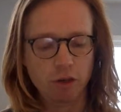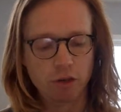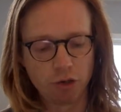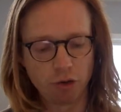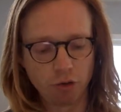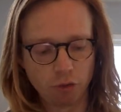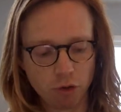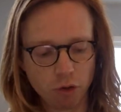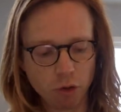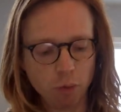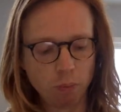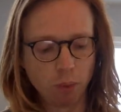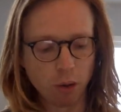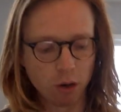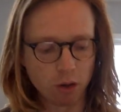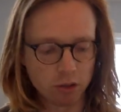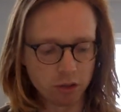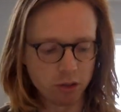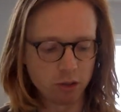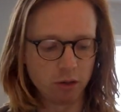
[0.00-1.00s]
true
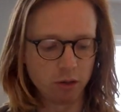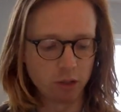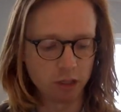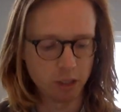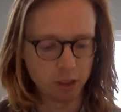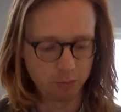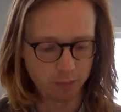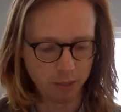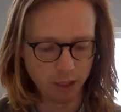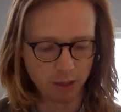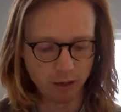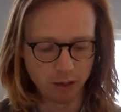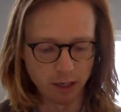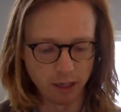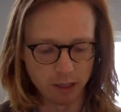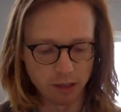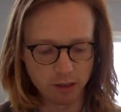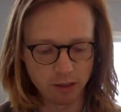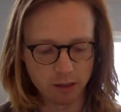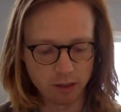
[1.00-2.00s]
personal
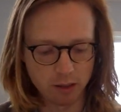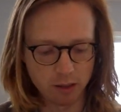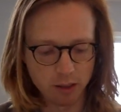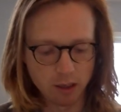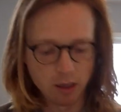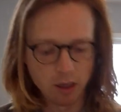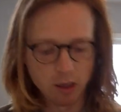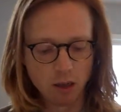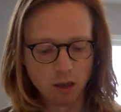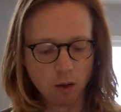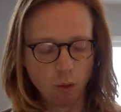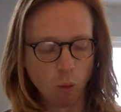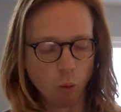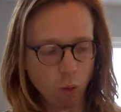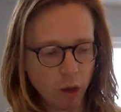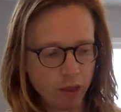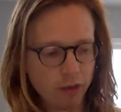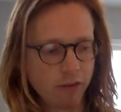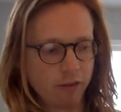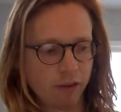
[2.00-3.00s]
experience
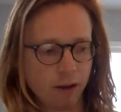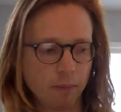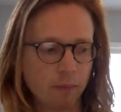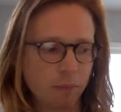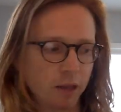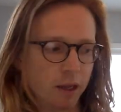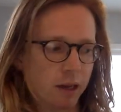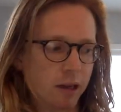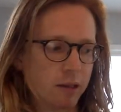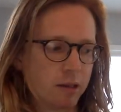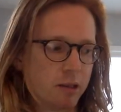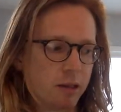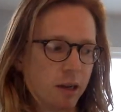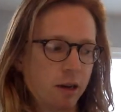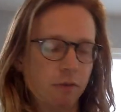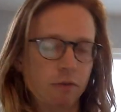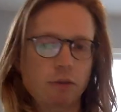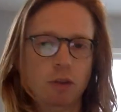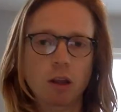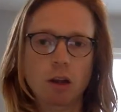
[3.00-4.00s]
with something instead
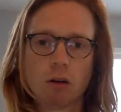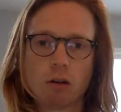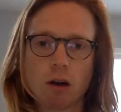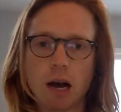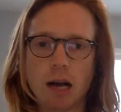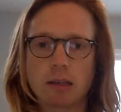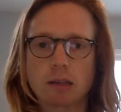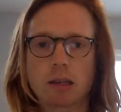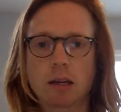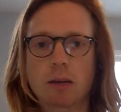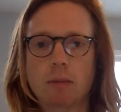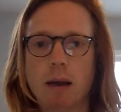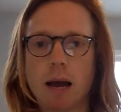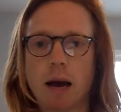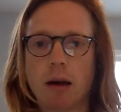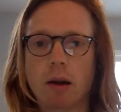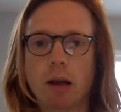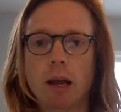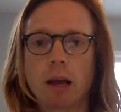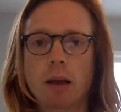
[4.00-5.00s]
of theorizing
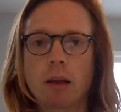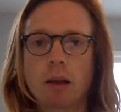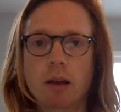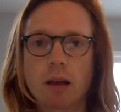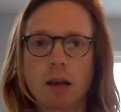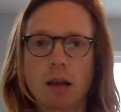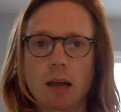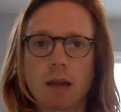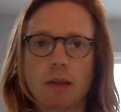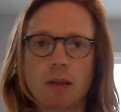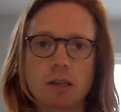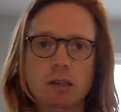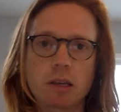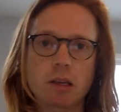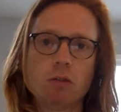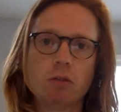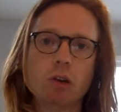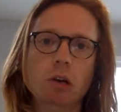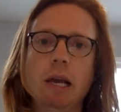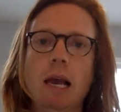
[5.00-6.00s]
about it. And this
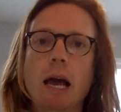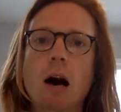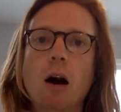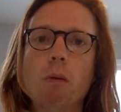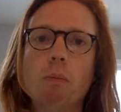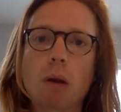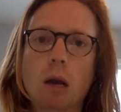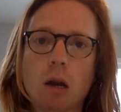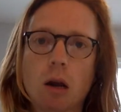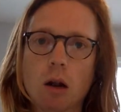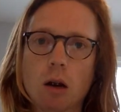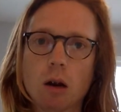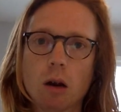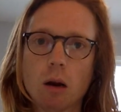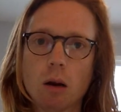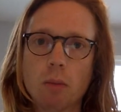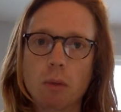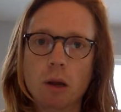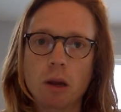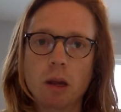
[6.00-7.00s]
can really help
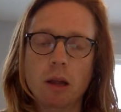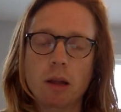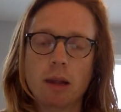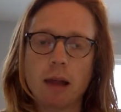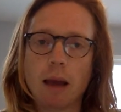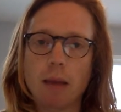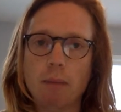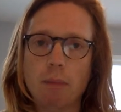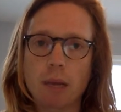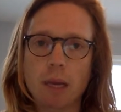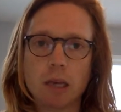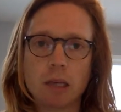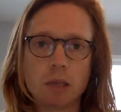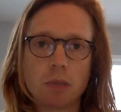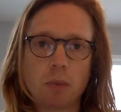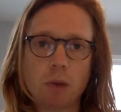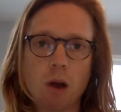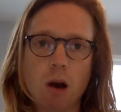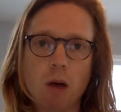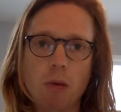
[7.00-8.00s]
curb that biggest
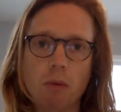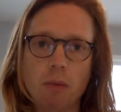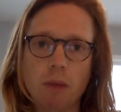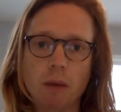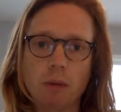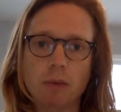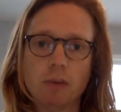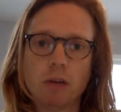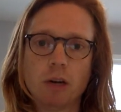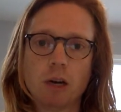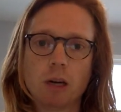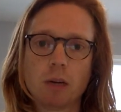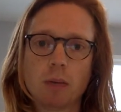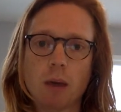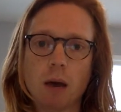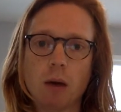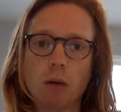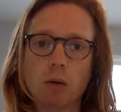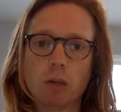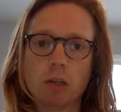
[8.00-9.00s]
problem that we talked
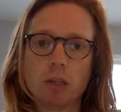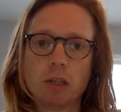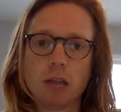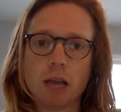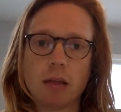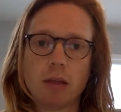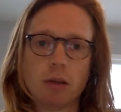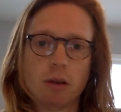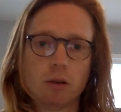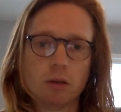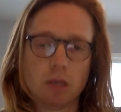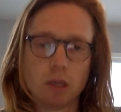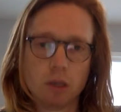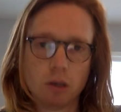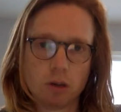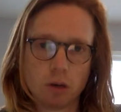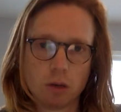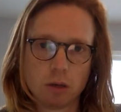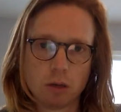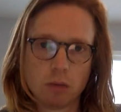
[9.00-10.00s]
about, which is
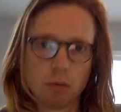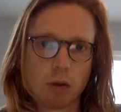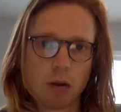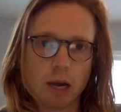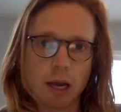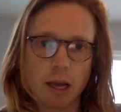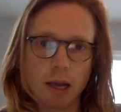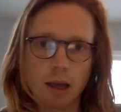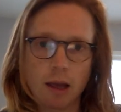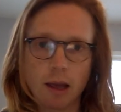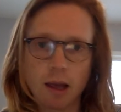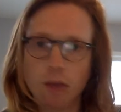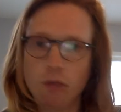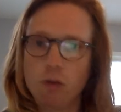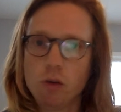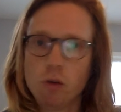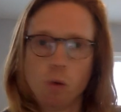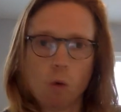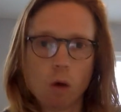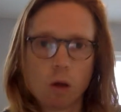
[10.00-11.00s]
ethnocentrism, right? If
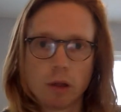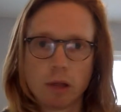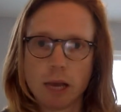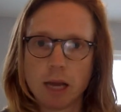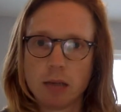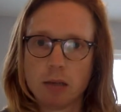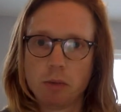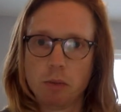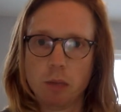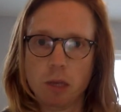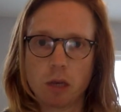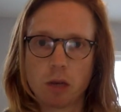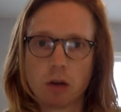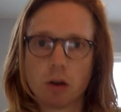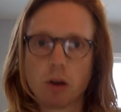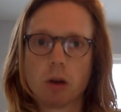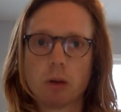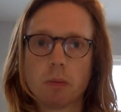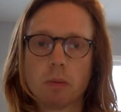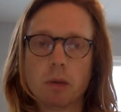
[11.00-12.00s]
you want that to be
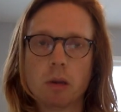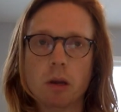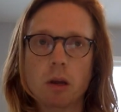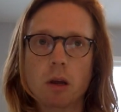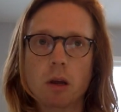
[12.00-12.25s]
curbed.